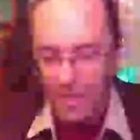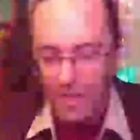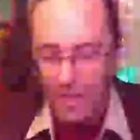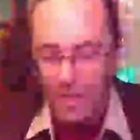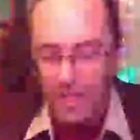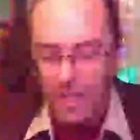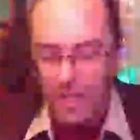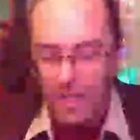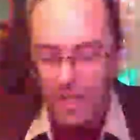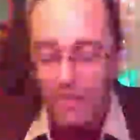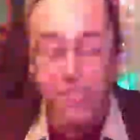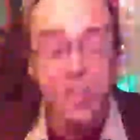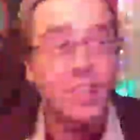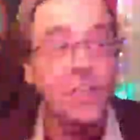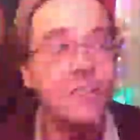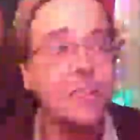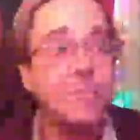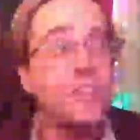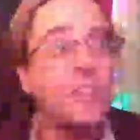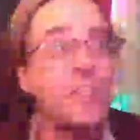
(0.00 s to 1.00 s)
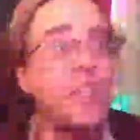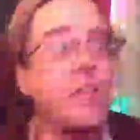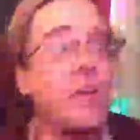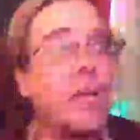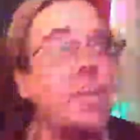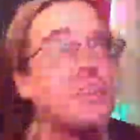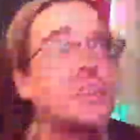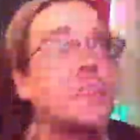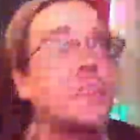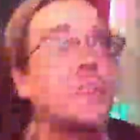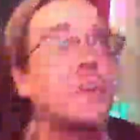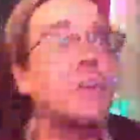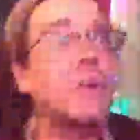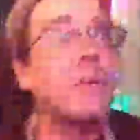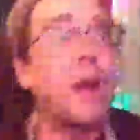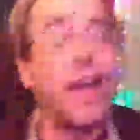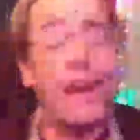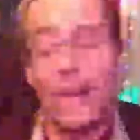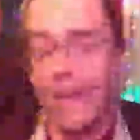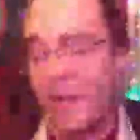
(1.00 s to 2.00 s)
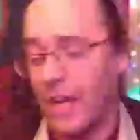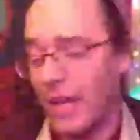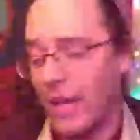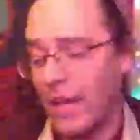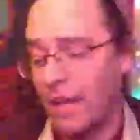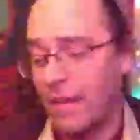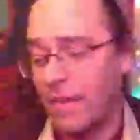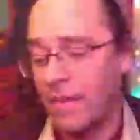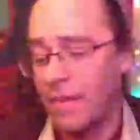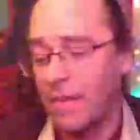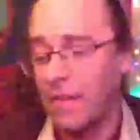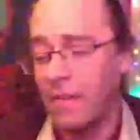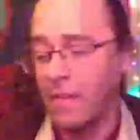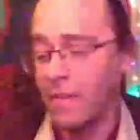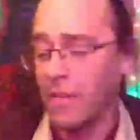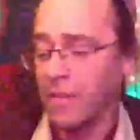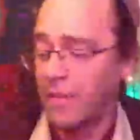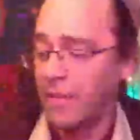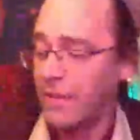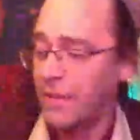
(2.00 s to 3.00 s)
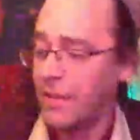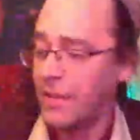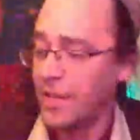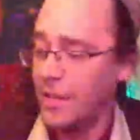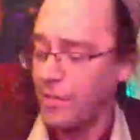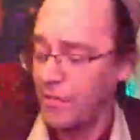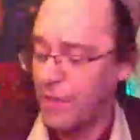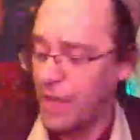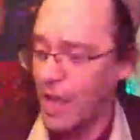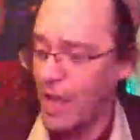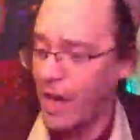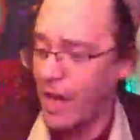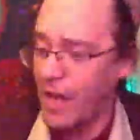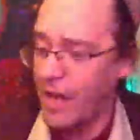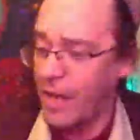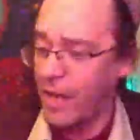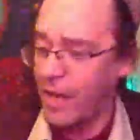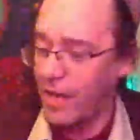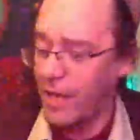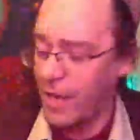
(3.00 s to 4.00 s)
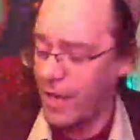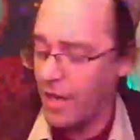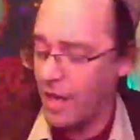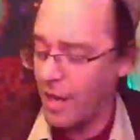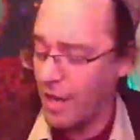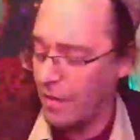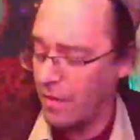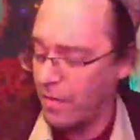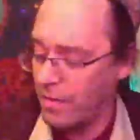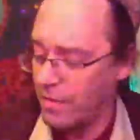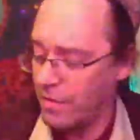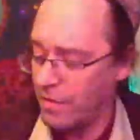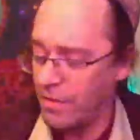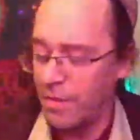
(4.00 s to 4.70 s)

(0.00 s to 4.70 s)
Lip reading: Okay, so you asked for erotica. You've got it. Here you go.